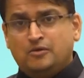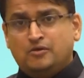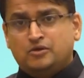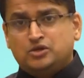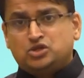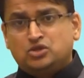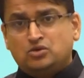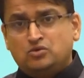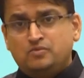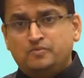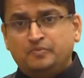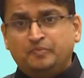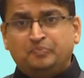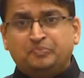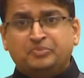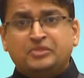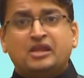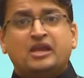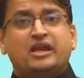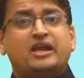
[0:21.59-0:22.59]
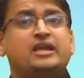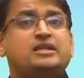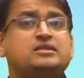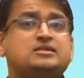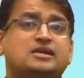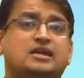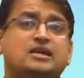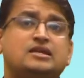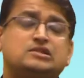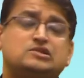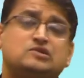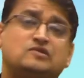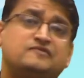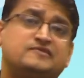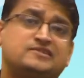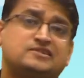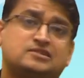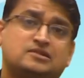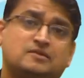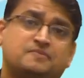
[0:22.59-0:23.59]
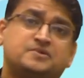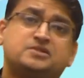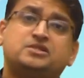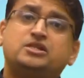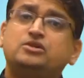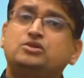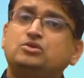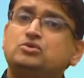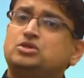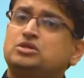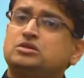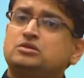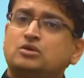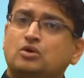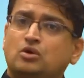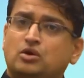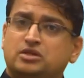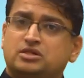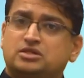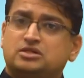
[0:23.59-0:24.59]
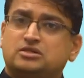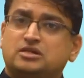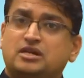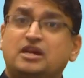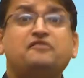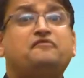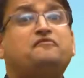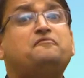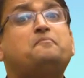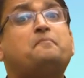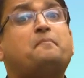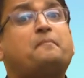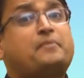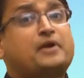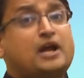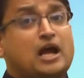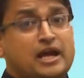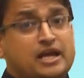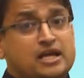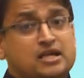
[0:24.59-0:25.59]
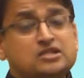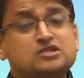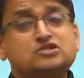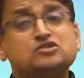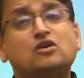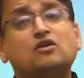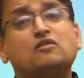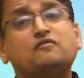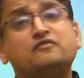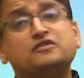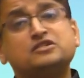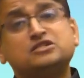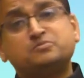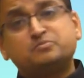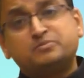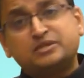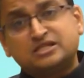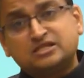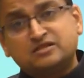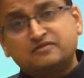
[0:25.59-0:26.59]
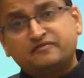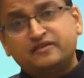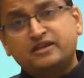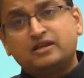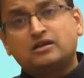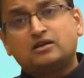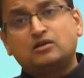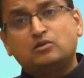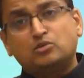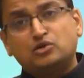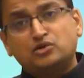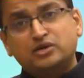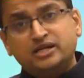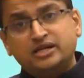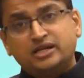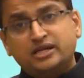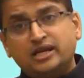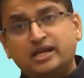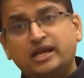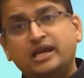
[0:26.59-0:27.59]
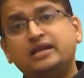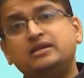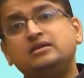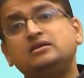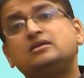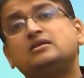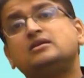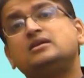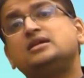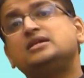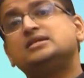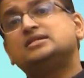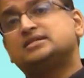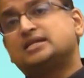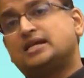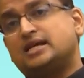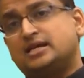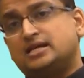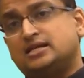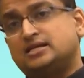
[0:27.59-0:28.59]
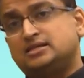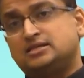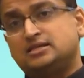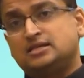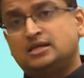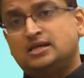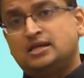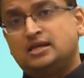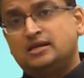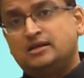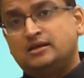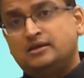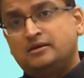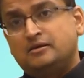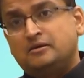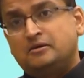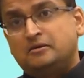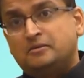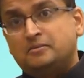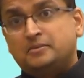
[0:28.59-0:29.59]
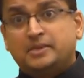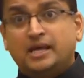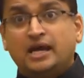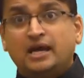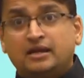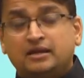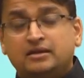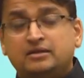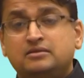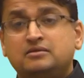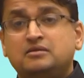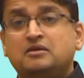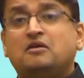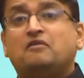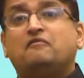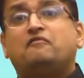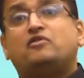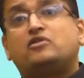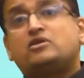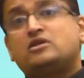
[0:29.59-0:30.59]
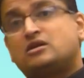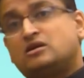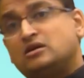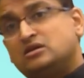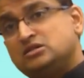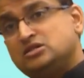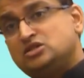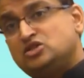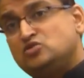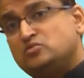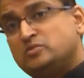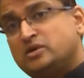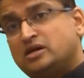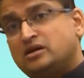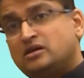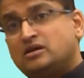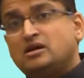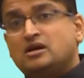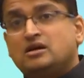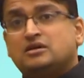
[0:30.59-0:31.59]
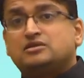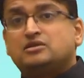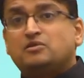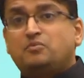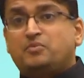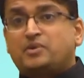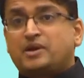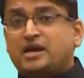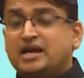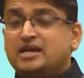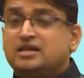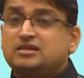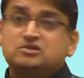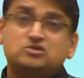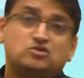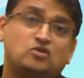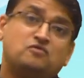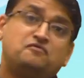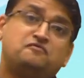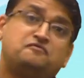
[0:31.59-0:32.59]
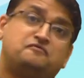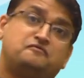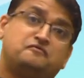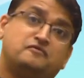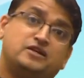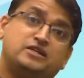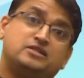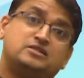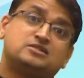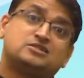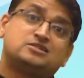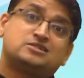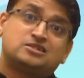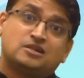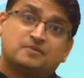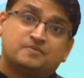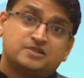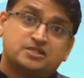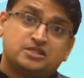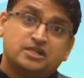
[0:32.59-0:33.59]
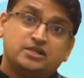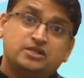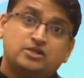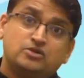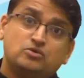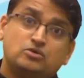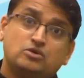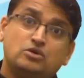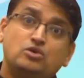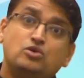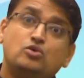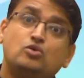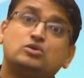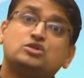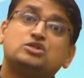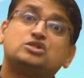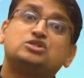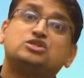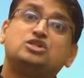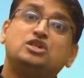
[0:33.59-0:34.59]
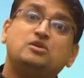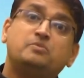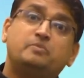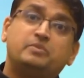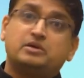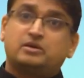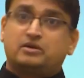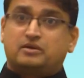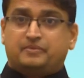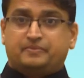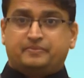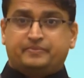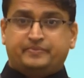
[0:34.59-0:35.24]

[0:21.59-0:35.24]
So, in case of substitution goods, if price of a specific commodity increases, then for a consumer, the price of its substitute looks cheaper.